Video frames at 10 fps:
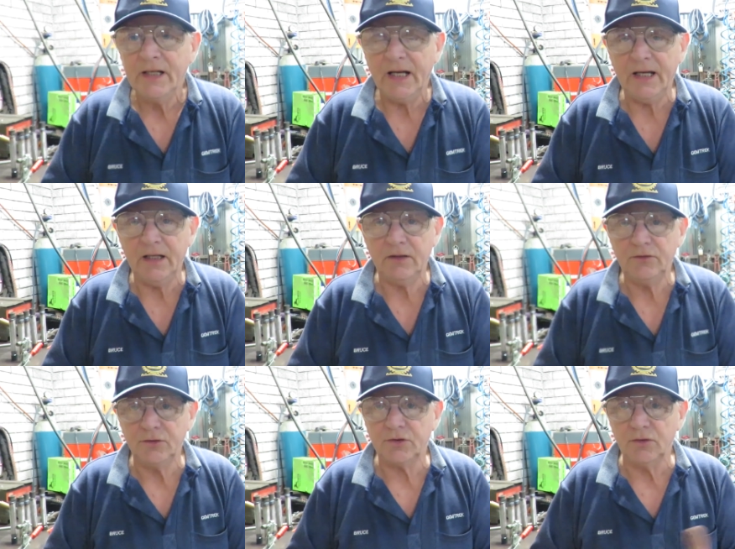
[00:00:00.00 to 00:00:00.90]

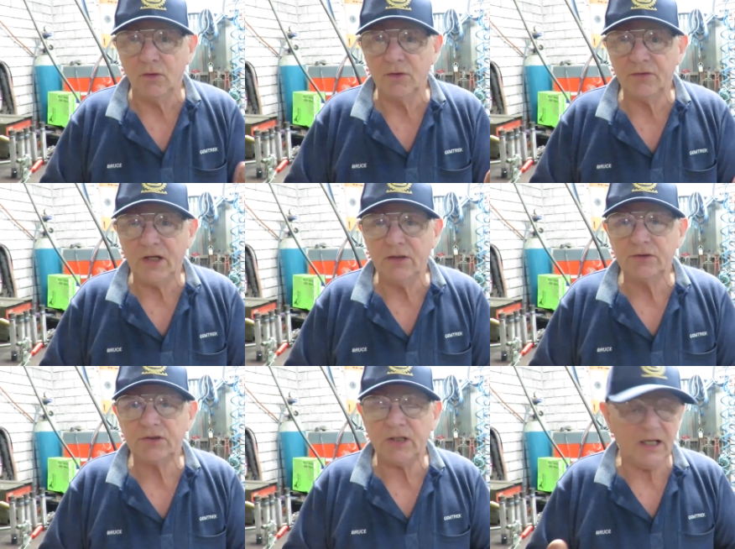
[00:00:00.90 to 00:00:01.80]
and you can order those